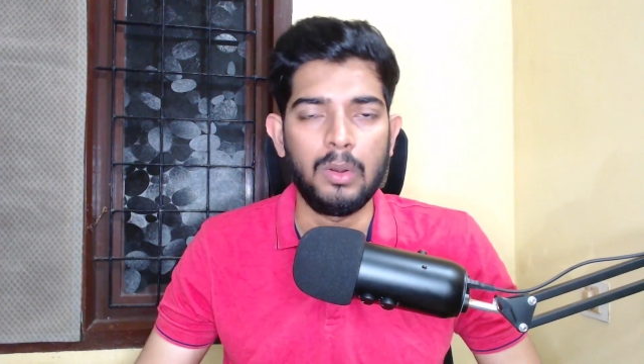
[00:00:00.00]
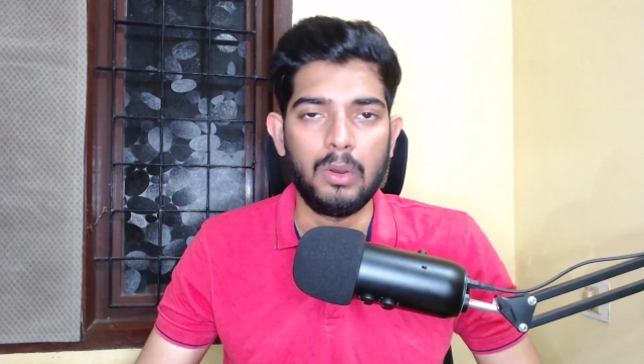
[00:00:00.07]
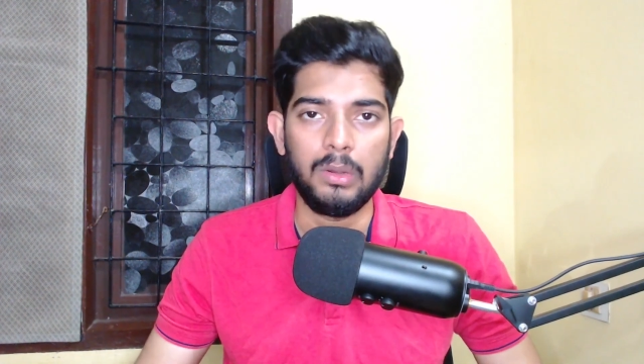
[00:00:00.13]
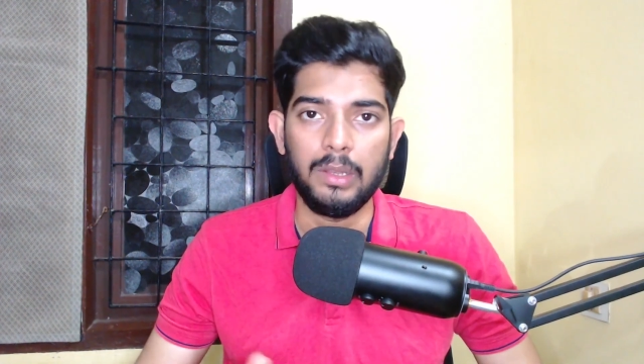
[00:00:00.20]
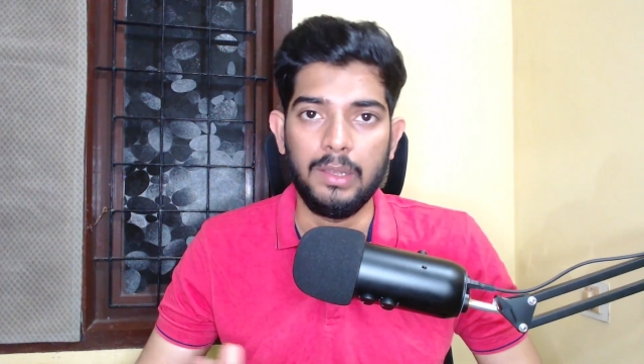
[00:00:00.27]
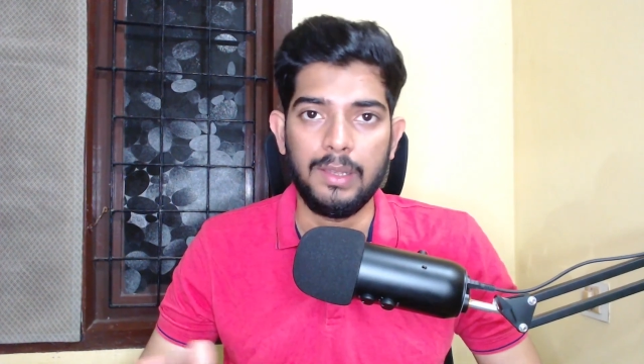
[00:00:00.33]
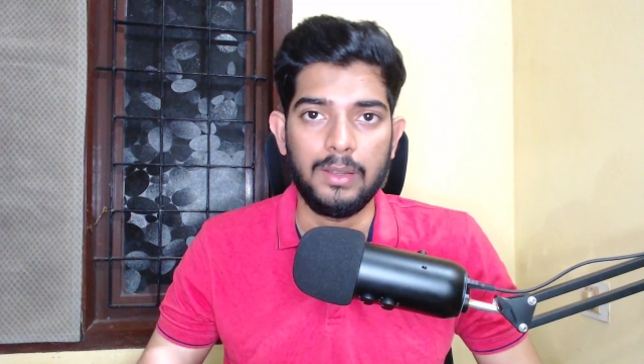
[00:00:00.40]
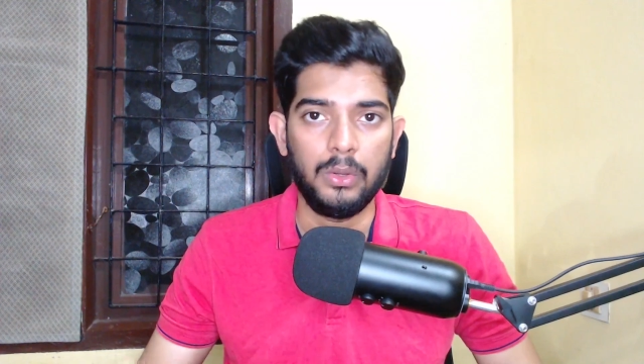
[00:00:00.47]
or
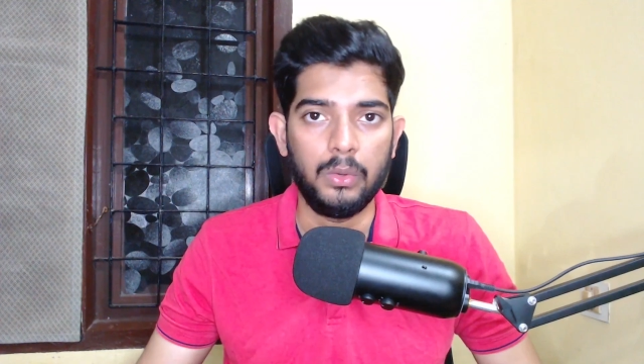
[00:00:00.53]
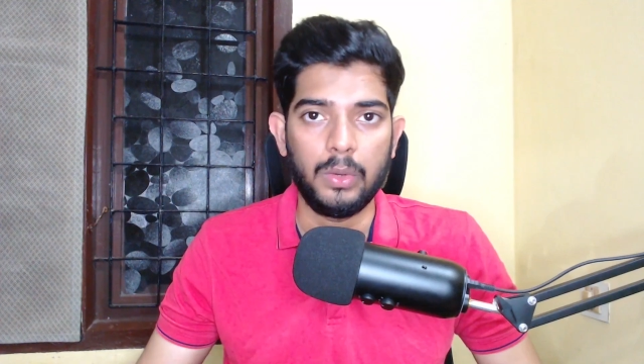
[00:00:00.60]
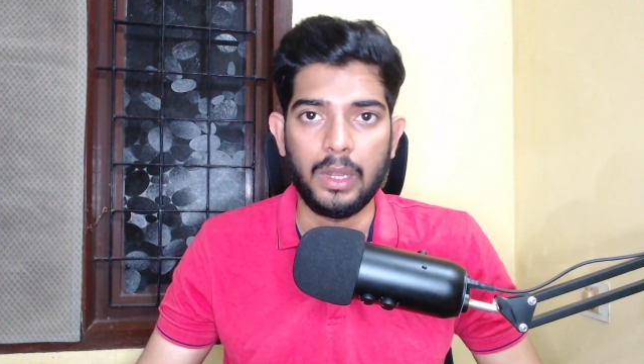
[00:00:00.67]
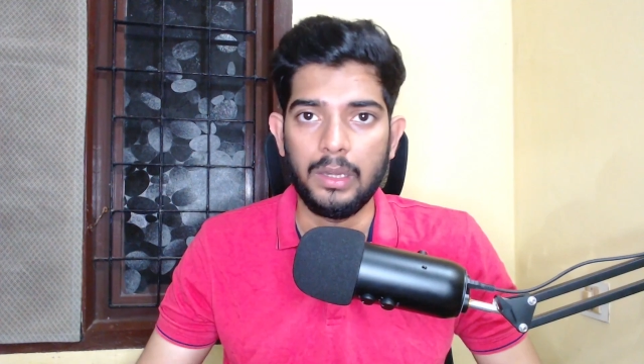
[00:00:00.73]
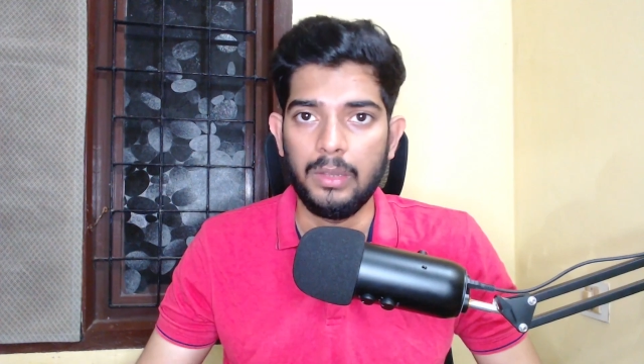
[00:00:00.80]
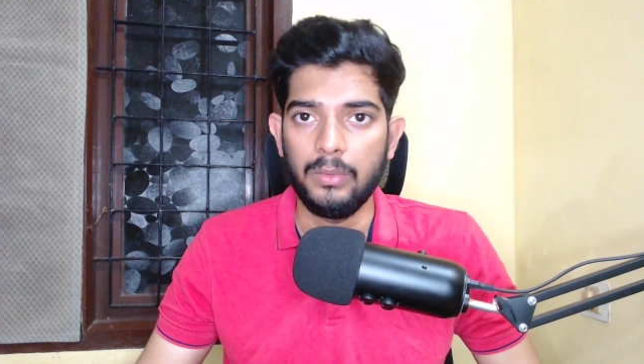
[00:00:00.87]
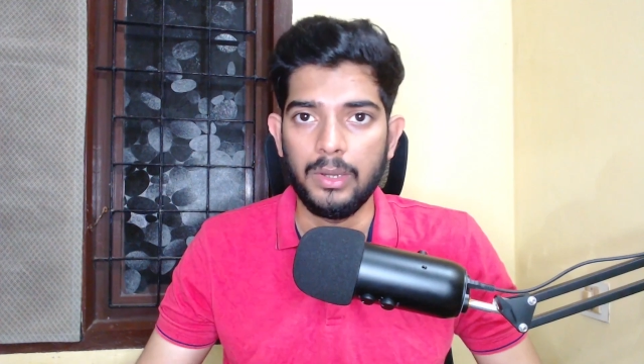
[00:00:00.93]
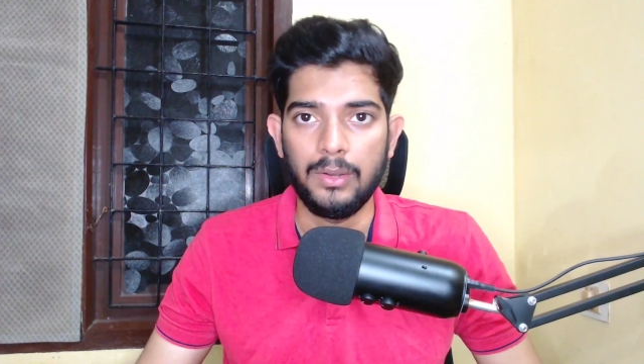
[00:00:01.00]
you
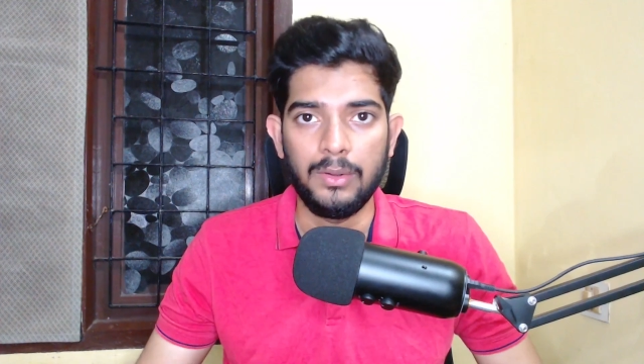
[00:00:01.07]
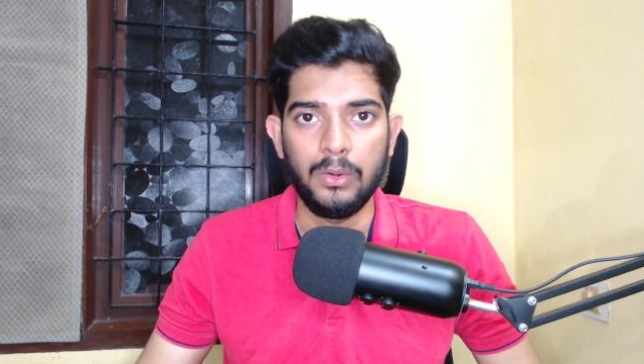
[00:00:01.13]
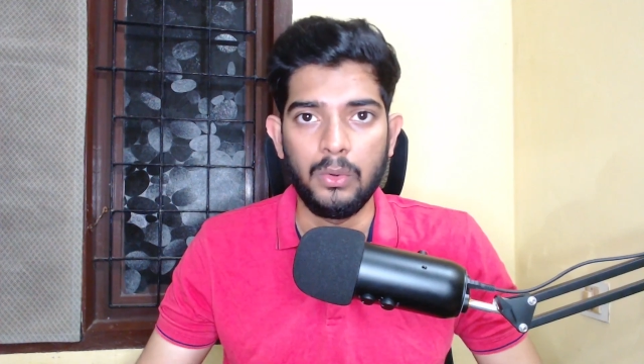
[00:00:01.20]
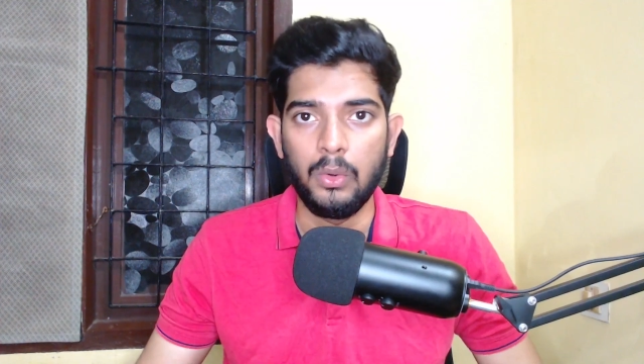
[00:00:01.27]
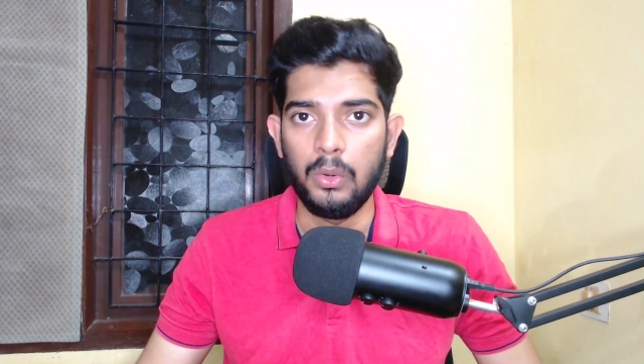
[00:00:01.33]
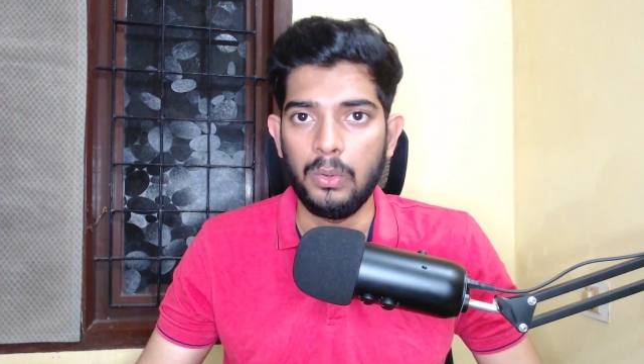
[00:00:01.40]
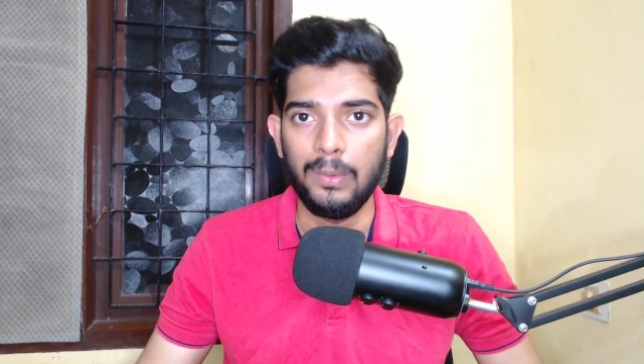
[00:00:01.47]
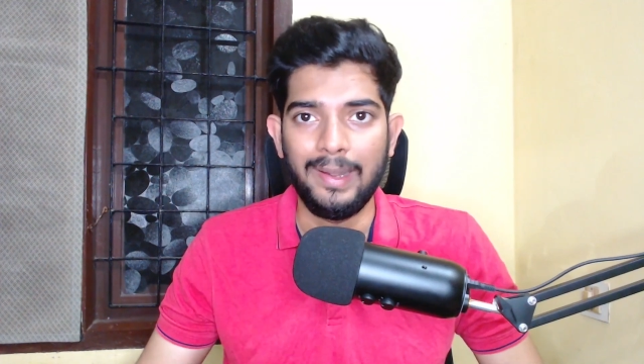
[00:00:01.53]
can even
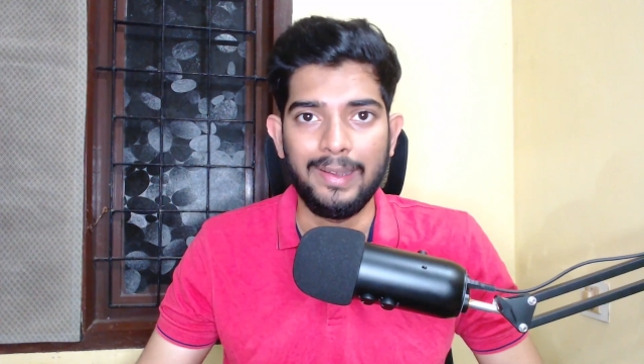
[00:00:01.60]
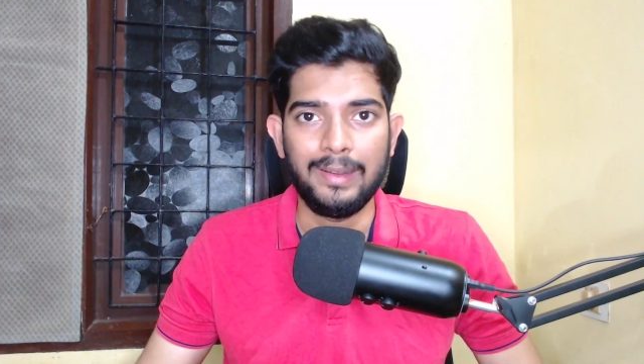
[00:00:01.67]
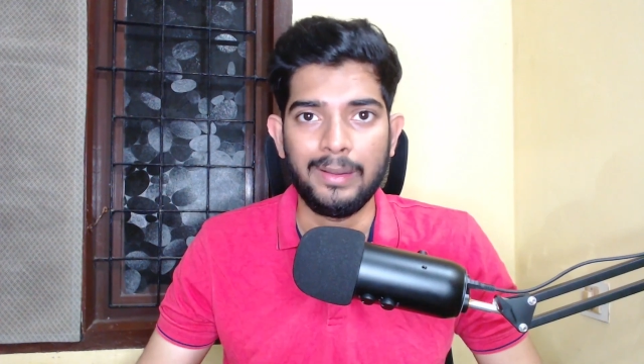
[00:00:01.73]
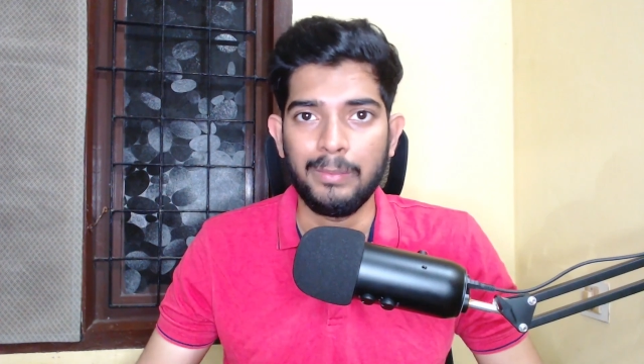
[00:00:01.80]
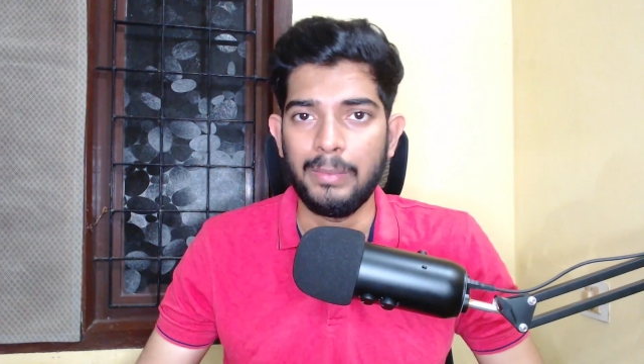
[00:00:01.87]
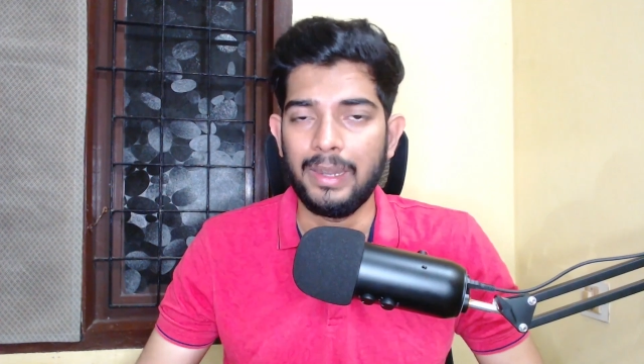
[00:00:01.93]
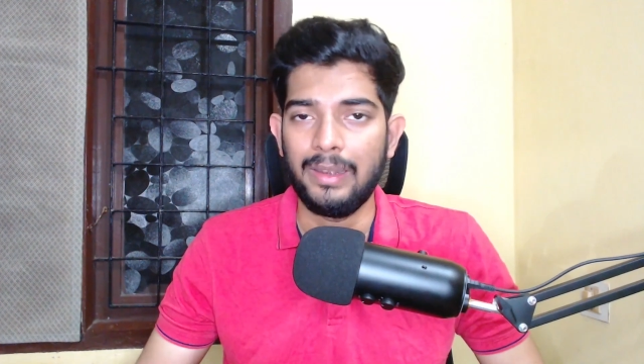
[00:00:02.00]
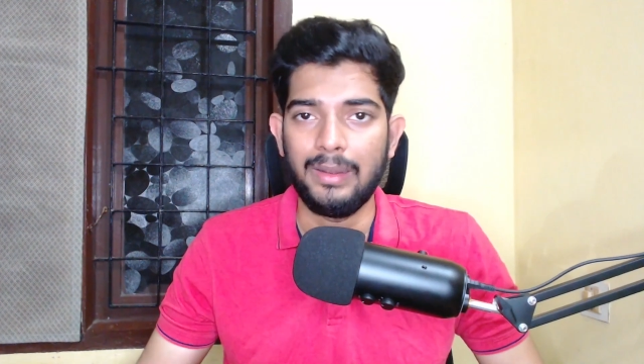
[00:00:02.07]
go to
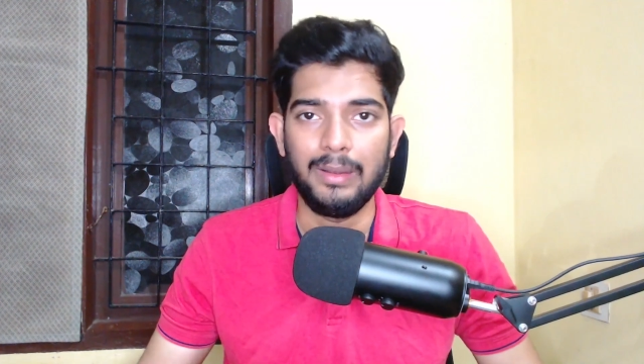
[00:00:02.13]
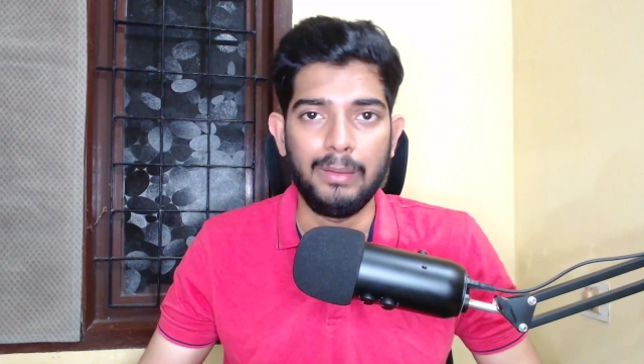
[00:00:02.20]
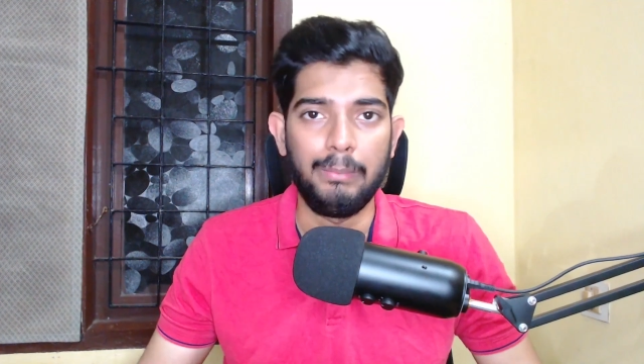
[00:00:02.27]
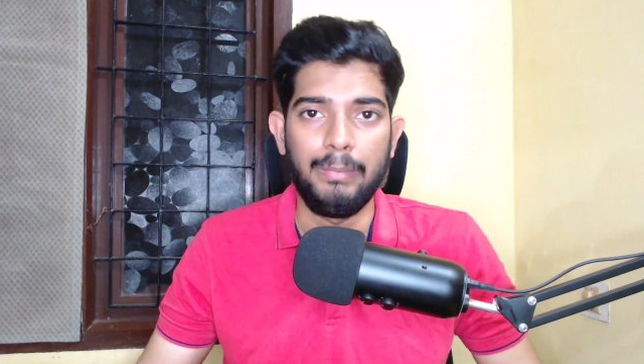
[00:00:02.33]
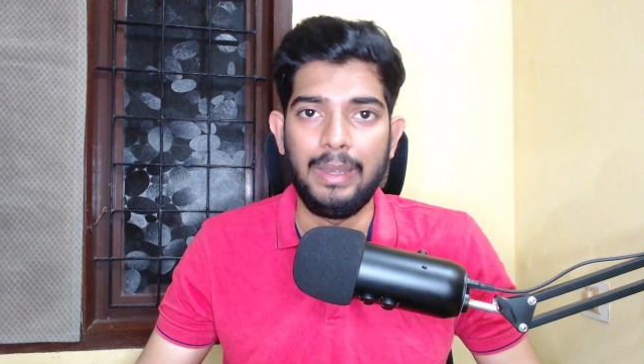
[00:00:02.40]
GitHub and